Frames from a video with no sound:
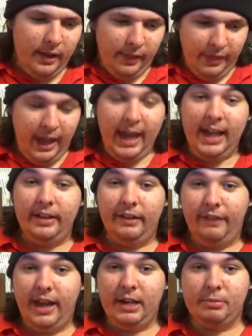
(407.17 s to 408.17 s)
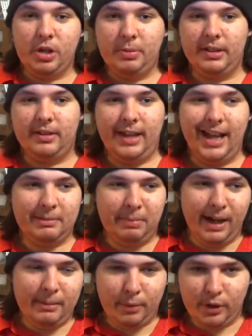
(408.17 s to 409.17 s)
Then the Phantom Troop gets attacked
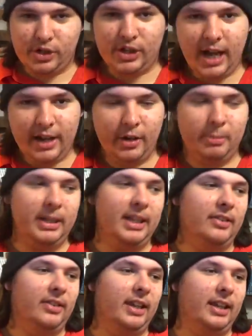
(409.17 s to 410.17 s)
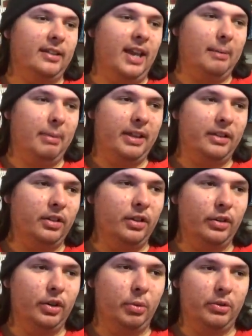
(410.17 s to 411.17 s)
by more Shadow Beasts. They get attacked by the
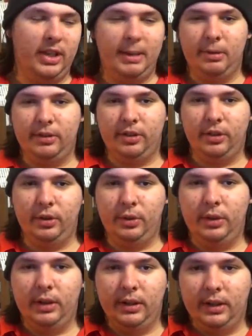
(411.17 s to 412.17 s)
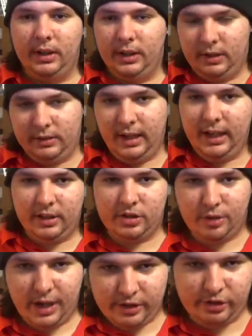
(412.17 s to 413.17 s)
dude who was able to take the
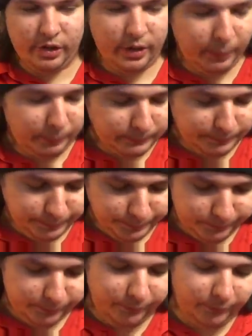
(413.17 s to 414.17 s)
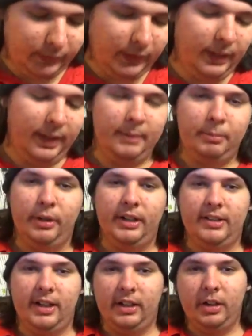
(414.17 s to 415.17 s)
treasure and put it
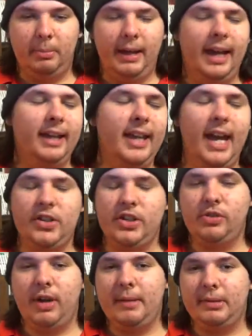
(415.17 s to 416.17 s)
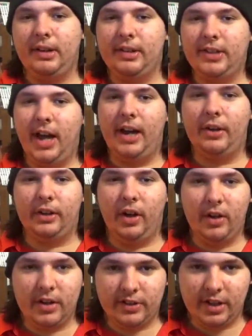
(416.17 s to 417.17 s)
inside a little bag. He actually traps their entire
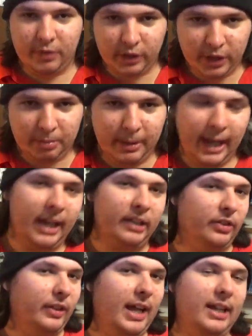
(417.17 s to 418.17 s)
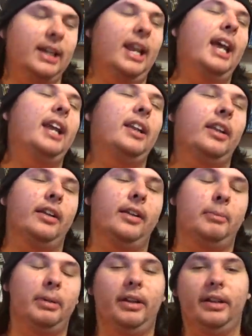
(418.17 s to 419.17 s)
car inside of a little bag, so that Nen
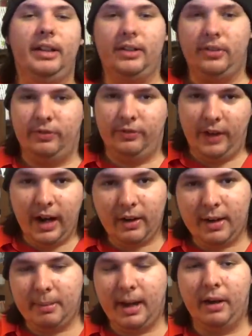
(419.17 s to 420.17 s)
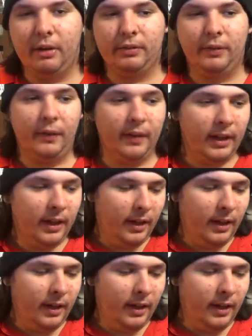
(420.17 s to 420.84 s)
ability is very powerful.